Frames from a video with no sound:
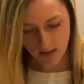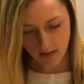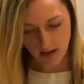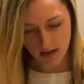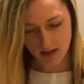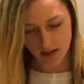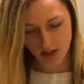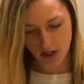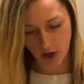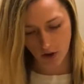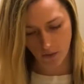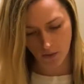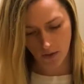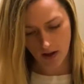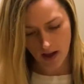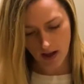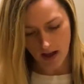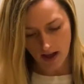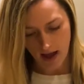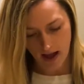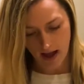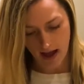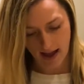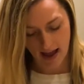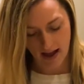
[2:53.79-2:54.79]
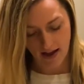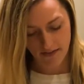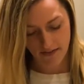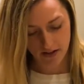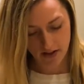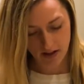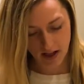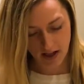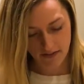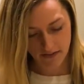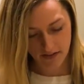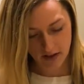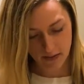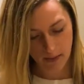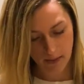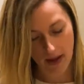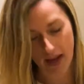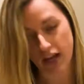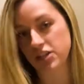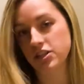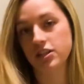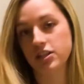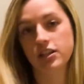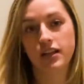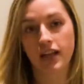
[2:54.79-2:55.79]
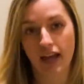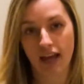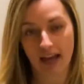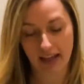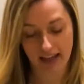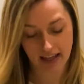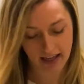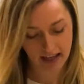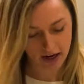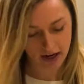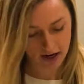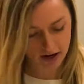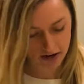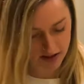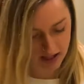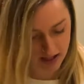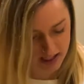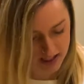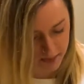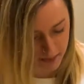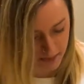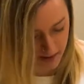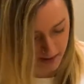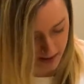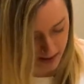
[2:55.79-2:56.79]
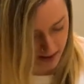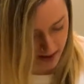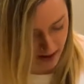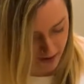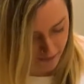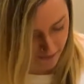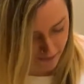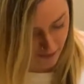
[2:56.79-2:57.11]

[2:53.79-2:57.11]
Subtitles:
So I have a lovely patient like here that's been